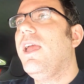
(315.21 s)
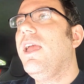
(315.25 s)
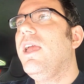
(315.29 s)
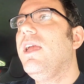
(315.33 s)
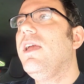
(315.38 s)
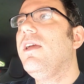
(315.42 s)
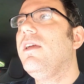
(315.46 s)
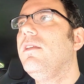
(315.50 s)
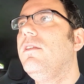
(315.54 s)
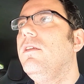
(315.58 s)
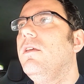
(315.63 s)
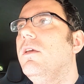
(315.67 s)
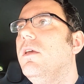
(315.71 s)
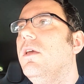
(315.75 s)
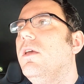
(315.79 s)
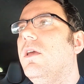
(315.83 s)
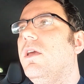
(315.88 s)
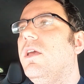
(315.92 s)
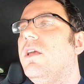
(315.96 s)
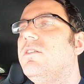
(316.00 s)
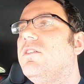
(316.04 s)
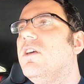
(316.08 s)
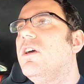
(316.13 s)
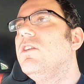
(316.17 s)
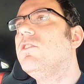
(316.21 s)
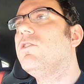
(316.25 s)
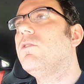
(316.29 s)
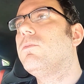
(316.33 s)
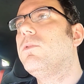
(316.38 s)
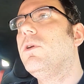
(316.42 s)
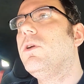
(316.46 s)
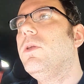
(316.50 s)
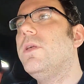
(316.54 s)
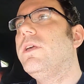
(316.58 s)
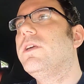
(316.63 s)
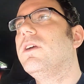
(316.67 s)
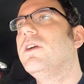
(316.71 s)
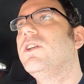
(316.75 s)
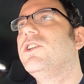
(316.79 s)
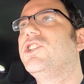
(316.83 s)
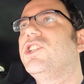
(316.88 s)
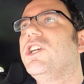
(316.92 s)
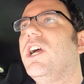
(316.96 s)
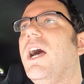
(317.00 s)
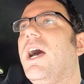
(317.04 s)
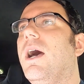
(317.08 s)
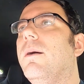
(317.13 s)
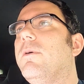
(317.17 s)
and it does a really good
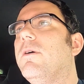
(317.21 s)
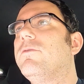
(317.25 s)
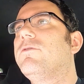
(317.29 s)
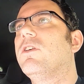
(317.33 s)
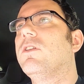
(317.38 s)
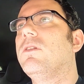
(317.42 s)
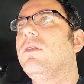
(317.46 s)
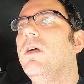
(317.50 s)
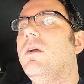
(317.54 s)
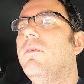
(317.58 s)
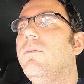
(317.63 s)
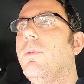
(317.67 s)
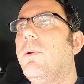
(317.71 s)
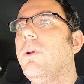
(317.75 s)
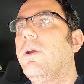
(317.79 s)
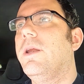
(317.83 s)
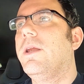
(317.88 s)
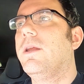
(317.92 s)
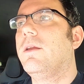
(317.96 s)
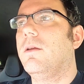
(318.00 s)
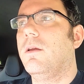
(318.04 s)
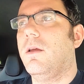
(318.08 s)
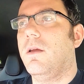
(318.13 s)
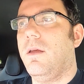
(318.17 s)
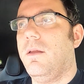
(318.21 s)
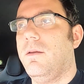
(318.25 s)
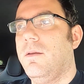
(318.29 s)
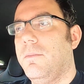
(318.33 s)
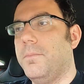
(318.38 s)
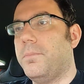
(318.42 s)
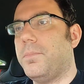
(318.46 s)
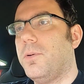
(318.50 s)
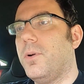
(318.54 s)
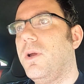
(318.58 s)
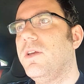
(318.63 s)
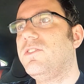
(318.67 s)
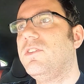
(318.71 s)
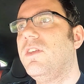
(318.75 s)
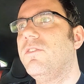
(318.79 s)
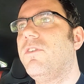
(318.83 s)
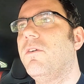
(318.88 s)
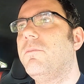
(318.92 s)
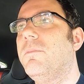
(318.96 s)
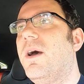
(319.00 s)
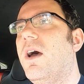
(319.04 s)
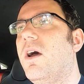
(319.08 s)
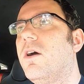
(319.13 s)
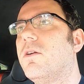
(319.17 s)
job of delivering an impressive
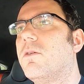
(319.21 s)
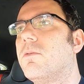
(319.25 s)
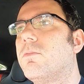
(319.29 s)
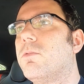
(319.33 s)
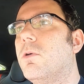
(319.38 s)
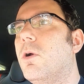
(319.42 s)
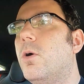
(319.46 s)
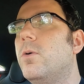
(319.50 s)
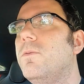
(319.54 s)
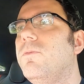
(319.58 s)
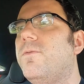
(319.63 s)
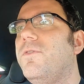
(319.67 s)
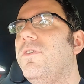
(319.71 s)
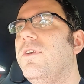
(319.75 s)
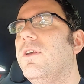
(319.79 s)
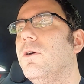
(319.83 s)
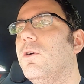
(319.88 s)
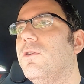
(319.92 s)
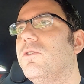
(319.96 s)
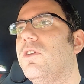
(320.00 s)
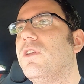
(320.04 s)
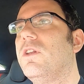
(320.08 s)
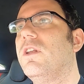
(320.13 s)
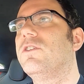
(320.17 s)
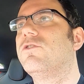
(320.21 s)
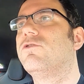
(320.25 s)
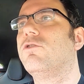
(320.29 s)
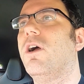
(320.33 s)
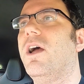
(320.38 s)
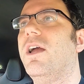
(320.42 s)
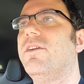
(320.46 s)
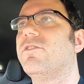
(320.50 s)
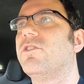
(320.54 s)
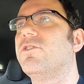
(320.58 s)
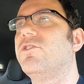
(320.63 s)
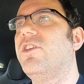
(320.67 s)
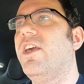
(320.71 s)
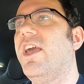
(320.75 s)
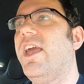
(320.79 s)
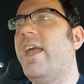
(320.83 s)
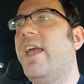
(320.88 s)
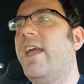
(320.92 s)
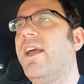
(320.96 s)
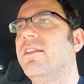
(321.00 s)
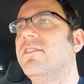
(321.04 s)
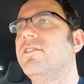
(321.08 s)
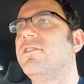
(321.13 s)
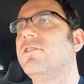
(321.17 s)
amount of road feel to the driver's
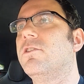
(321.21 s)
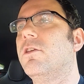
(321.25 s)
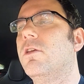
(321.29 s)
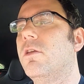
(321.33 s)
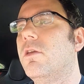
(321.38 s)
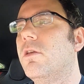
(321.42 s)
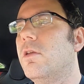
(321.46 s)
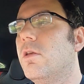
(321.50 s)
hands.